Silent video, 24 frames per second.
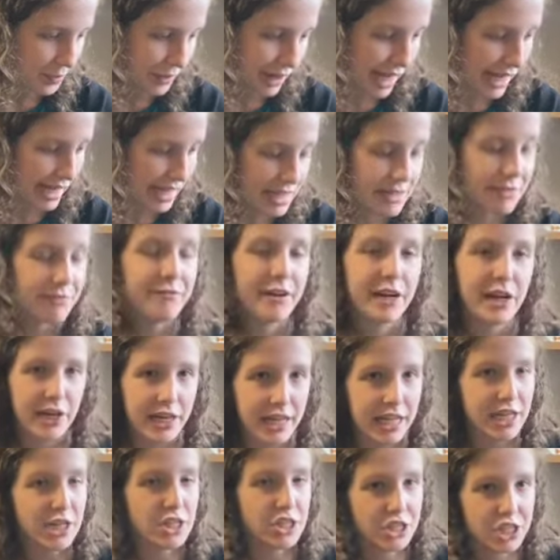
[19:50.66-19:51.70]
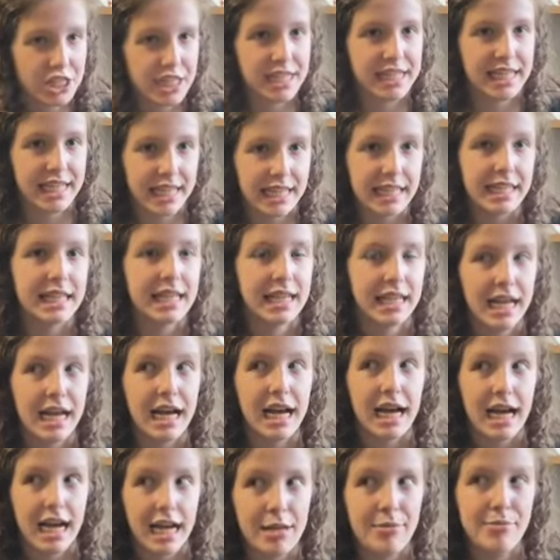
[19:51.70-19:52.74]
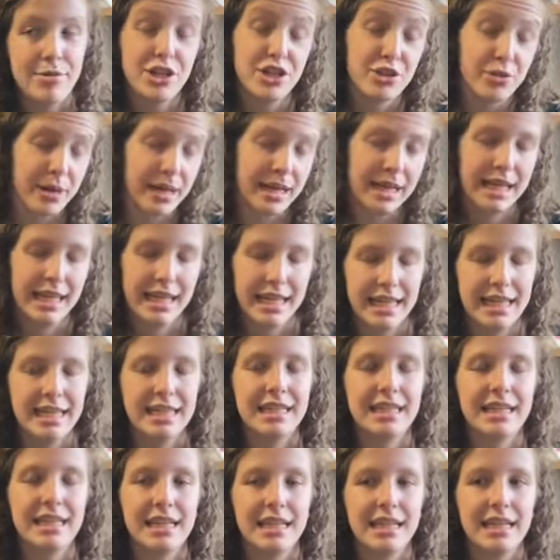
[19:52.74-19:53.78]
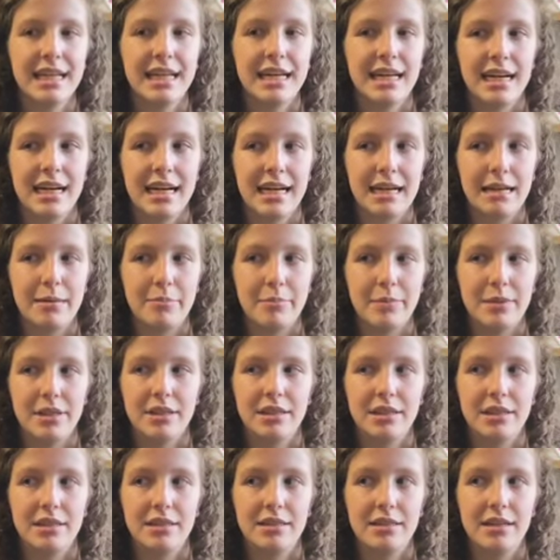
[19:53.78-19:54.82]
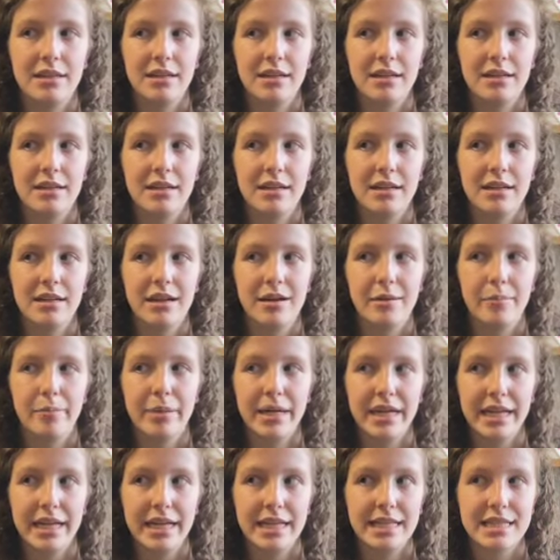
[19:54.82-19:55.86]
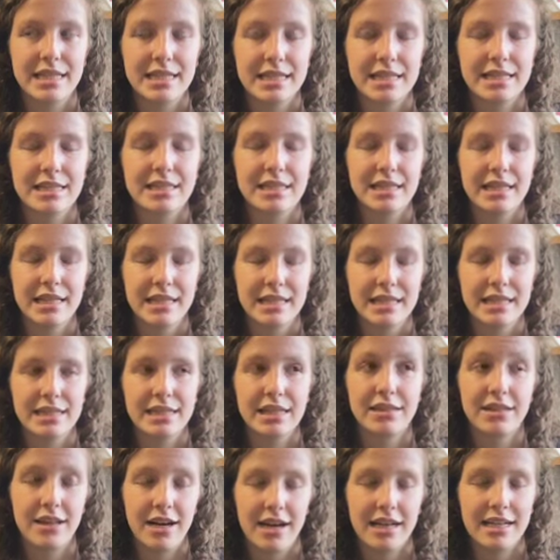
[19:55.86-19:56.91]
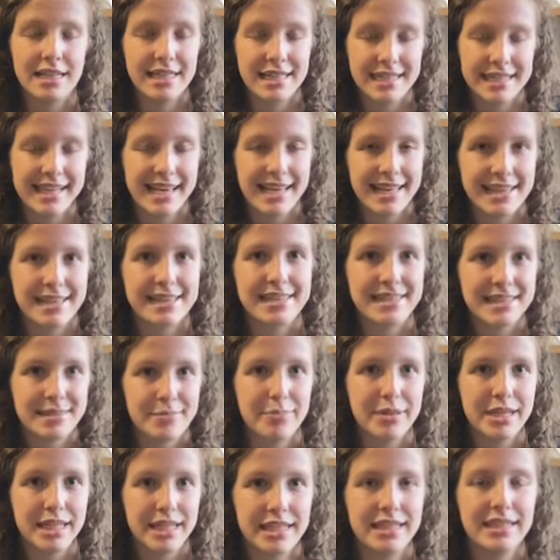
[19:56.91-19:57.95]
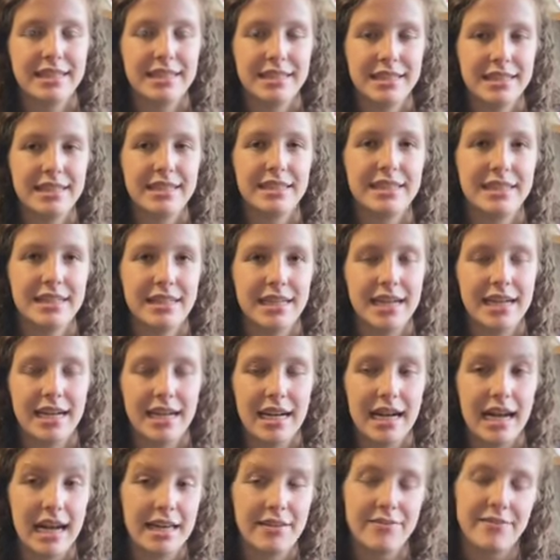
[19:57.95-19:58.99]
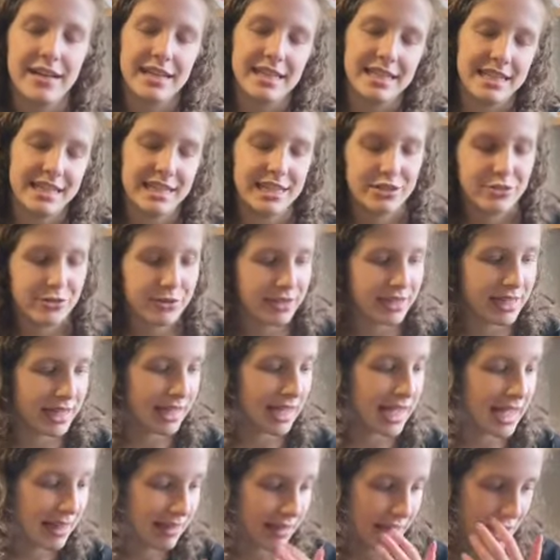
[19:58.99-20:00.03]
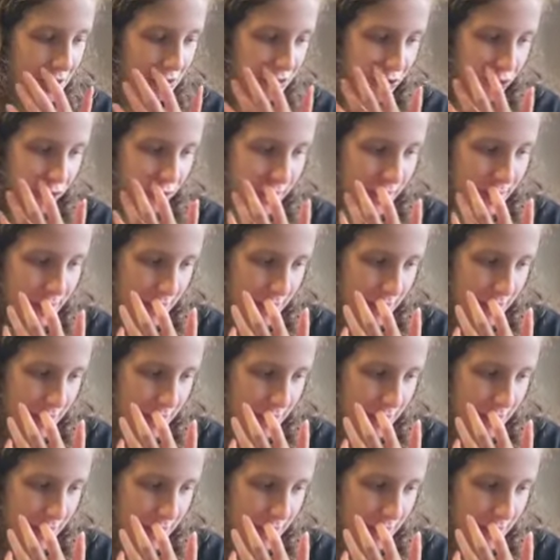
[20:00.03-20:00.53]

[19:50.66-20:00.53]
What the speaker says: It's very interesting. I'm enjoying it, but it's a lot, it's intense, but I find it interesting. I like true crime